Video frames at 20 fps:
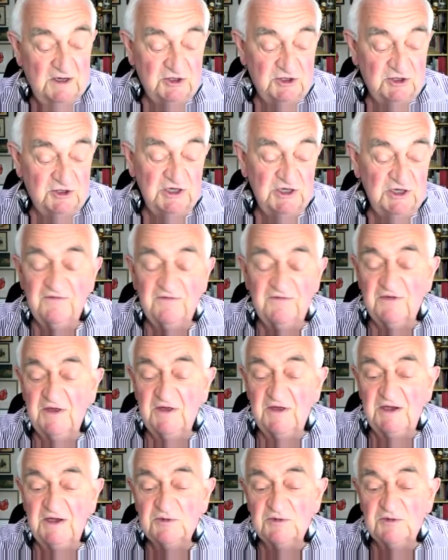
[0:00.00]
achieve
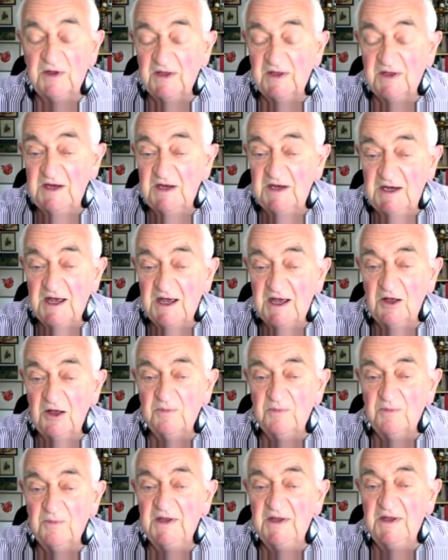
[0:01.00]
things, where they need
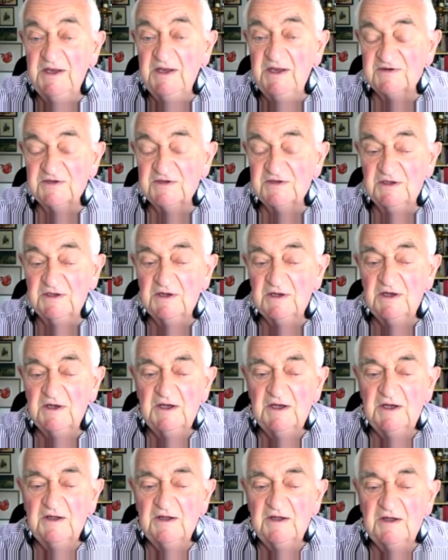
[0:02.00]
help, they listen.
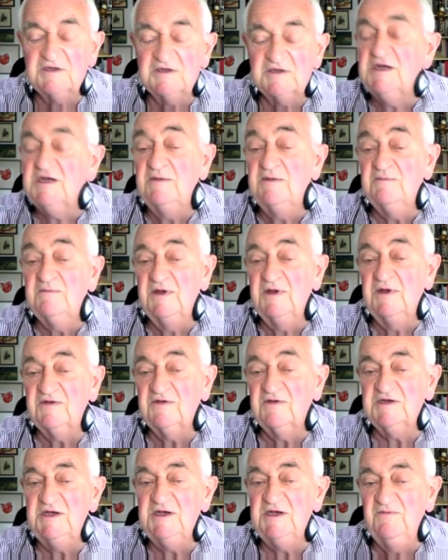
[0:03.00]
The team.
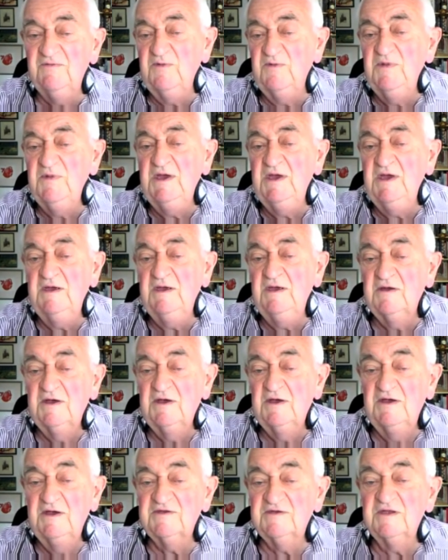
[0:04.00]
It's the team for me
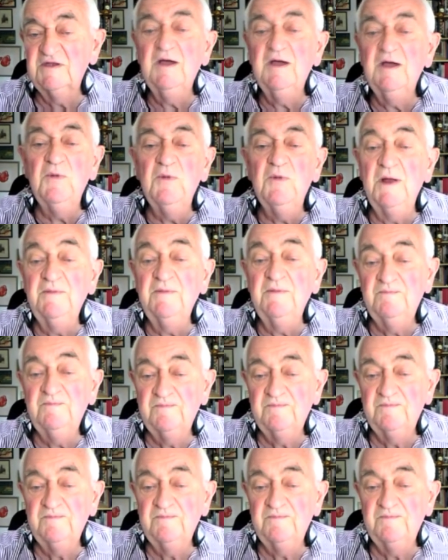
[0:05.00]
is the number one.